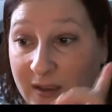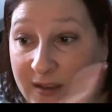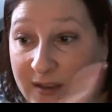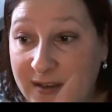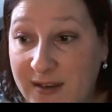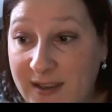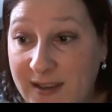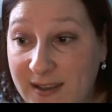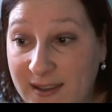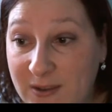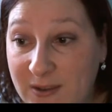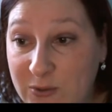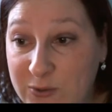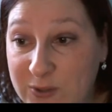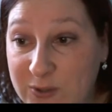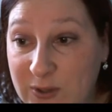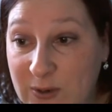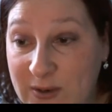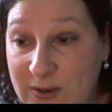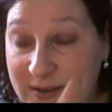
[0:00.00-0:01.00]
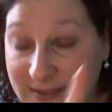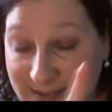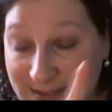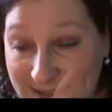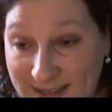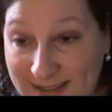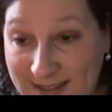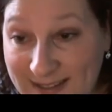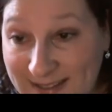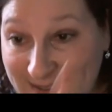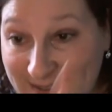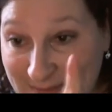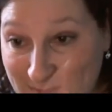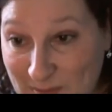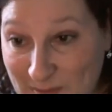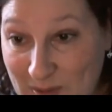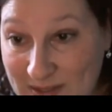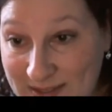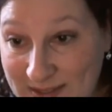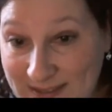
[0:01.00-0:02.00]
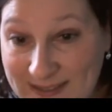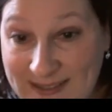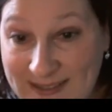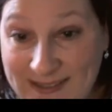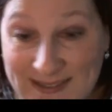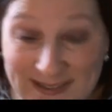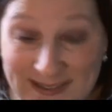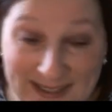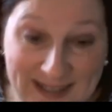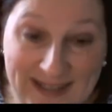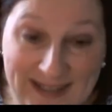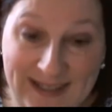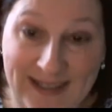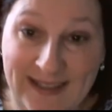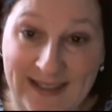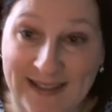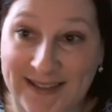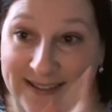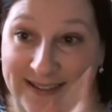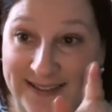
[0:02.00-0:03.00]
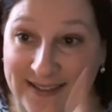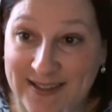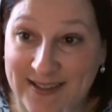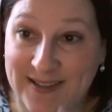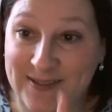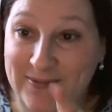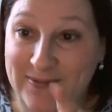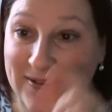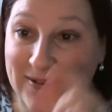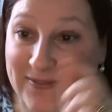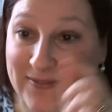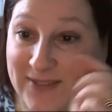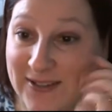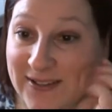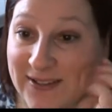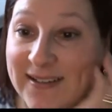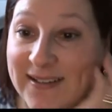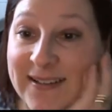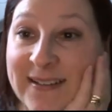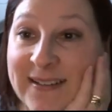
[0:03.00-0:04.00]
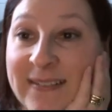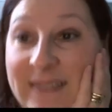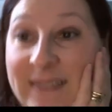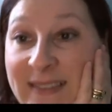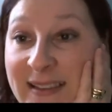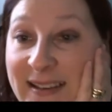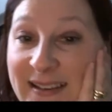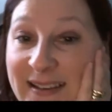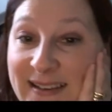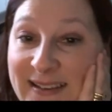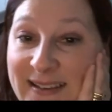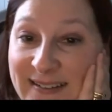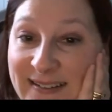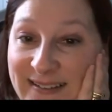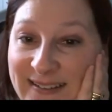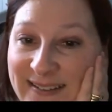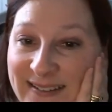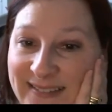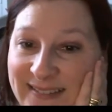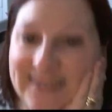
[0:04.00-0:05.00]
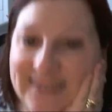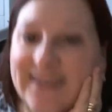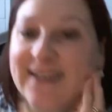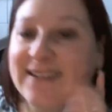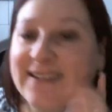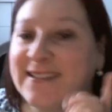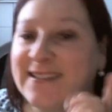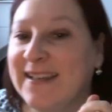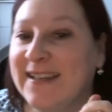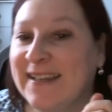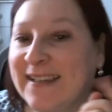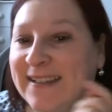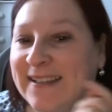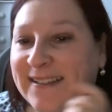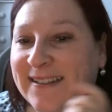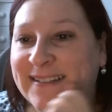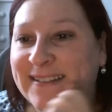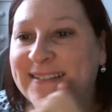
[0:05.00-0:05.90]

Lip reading: Nick Hills said buy skiing gear, so that's what I've done. Thanks, Nick,